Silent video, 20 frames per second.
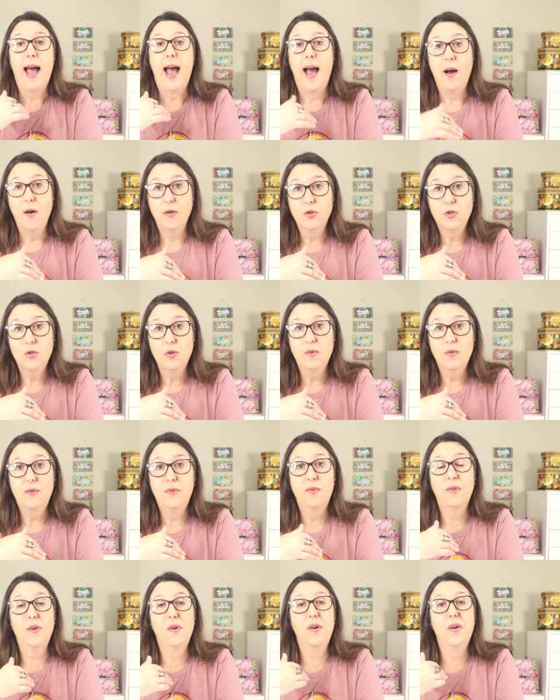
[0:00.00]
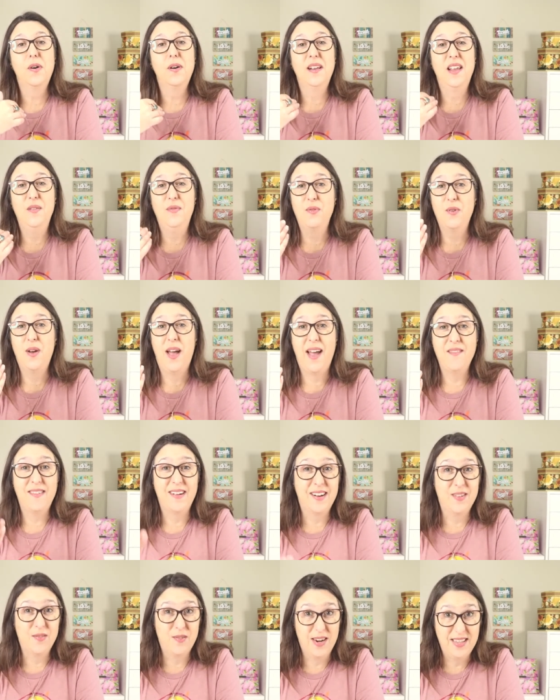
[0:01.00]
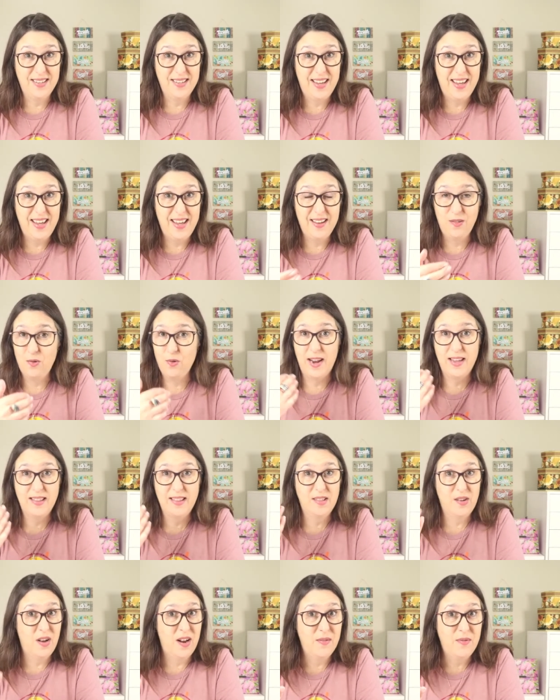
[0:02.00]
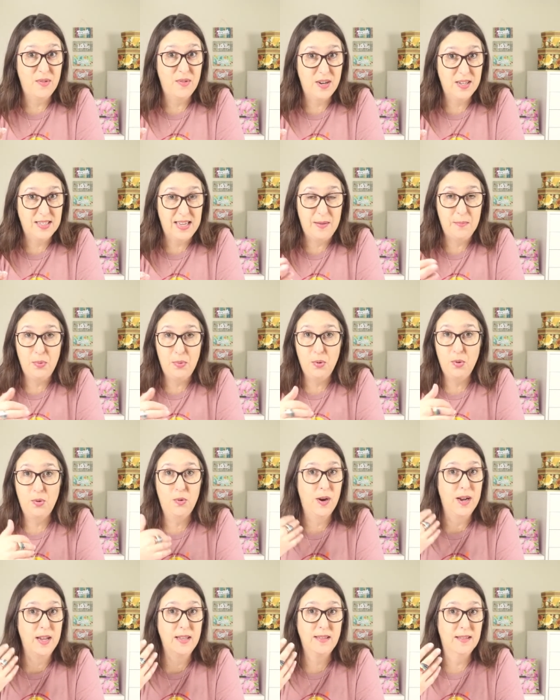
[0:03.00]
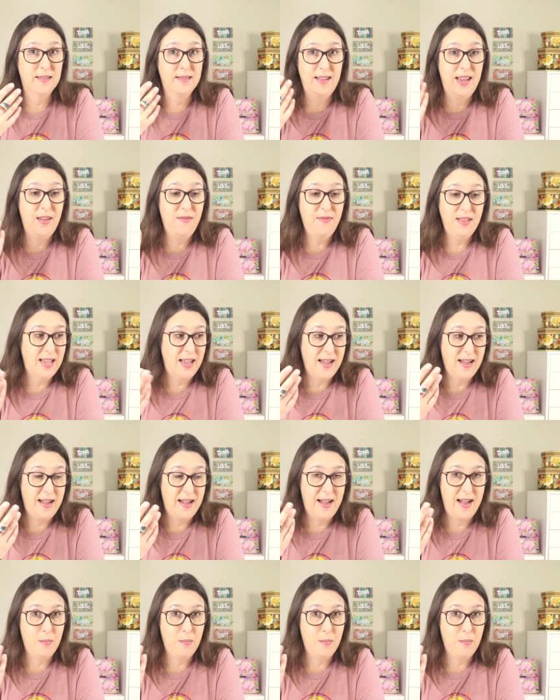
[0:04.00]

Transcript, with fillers: also for if you have a grand granddaughter for example grand even a,